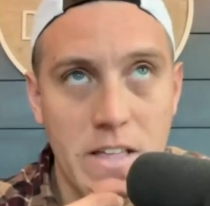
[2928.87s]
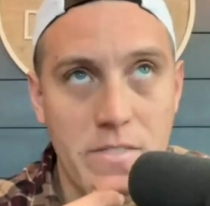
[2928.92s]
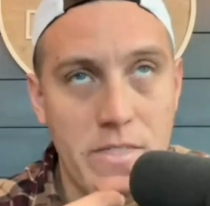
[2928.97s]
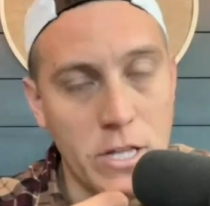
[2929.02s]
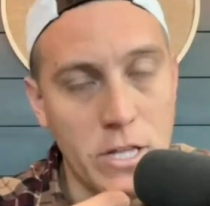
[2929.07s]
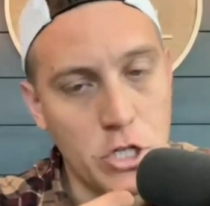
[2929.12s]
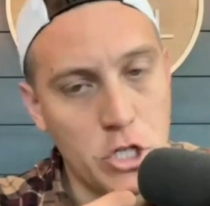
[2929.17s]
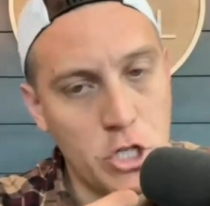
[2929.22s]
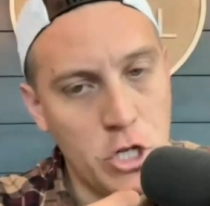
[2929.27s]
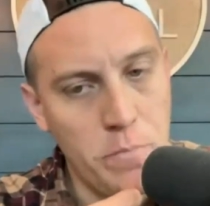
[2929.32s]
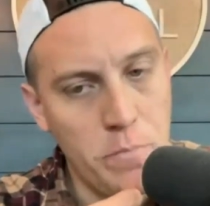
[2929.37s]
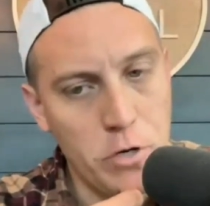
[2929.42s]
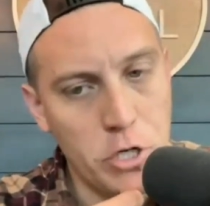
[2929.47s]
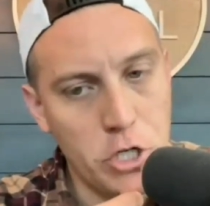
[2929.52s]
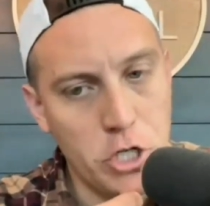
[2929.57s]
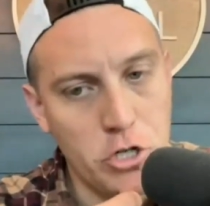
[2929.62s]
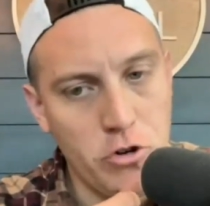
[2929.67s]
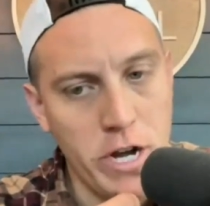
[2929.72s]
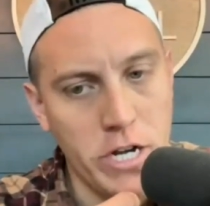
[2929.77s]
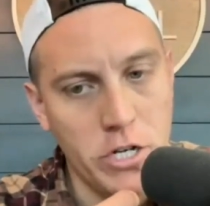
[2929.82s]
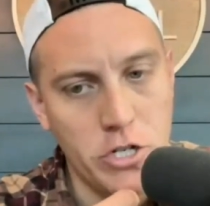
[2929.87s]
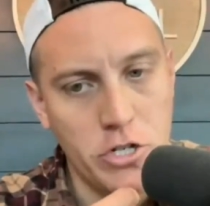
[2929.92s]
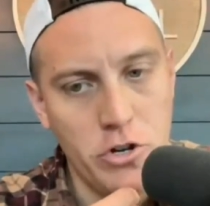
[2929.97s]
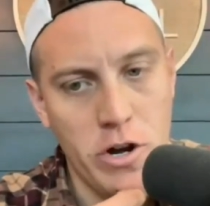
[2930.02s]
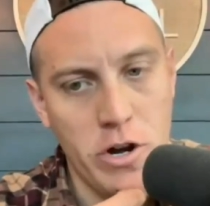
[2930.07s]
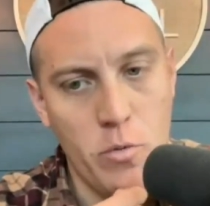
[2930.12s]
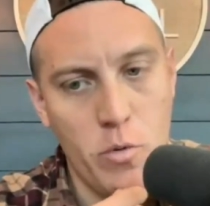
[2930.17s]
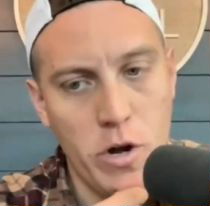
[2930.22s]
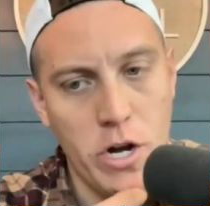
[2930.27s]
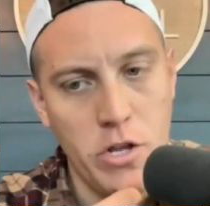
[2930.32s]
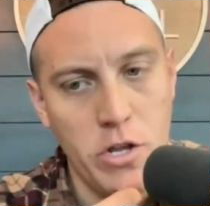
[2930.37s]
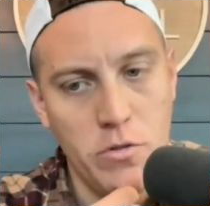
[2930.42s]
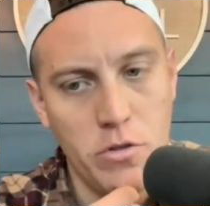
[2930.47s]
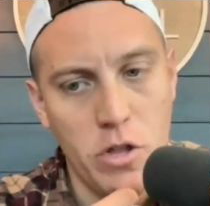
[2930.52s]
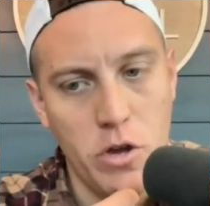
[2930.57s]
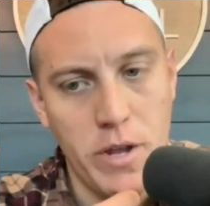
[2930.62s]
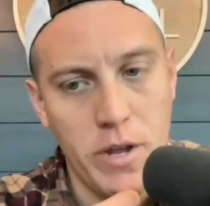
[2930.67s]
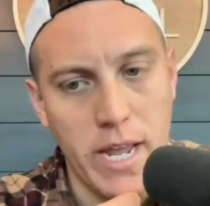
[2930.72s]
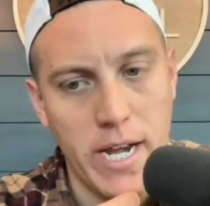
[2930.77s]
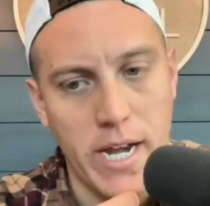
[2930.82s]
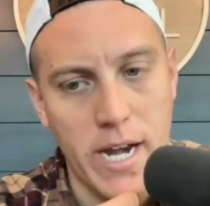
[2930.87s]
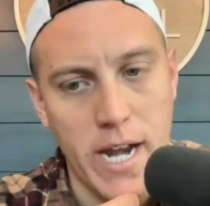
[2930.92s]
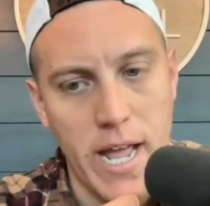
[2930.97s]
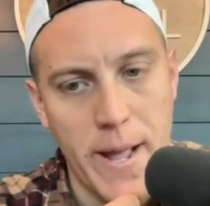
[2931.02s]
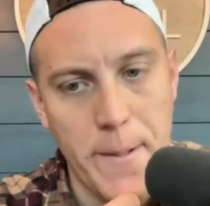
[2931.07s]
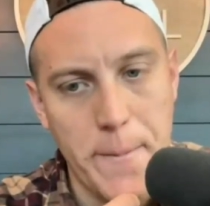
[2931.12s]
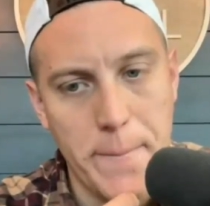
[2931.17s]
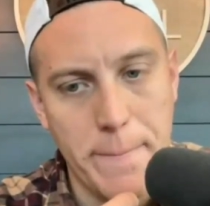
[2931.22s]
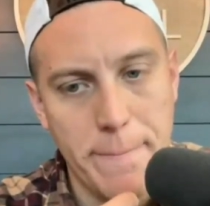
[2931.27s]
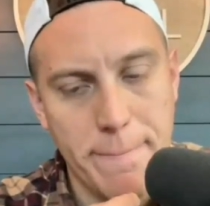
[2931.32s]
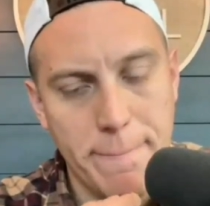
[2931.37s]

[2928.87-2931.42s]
That's super strange. Joanna, where are you located at?